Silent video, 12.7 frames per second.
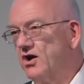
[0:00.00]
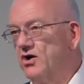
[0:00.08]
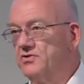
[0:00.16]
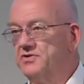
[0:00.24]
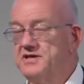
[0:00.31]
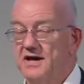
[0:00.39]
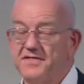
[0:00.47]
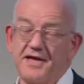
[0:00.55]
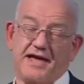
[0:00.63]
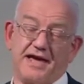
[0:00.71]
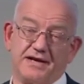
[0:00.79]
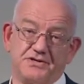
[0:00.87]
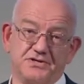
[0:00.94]
On the other
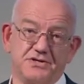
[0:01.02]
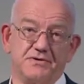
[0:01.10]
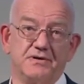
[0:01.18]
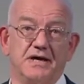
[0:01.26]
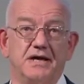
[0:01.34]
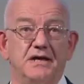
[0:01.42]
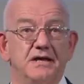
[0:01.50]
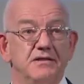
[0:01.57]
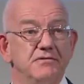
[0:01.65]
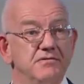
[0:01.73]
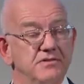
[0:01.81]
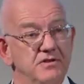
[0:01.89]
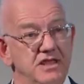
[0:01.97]
hand,
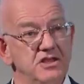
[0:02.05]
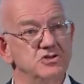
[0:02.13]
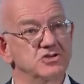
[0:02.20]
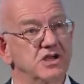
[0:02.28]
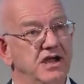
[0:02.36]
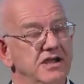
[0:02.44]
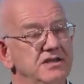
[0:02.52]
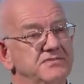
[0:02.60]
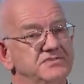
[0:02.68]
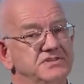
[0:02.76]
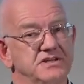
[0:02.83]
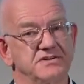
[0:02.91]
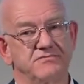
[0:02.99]
each kind of
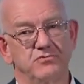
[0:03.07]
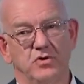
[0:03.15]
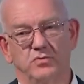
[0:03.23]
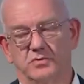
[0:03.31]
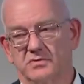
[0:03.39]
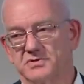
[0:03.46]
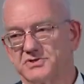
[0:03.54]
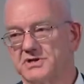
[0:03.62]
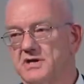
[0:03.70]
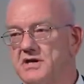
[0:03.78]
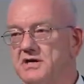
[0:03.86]
set of rules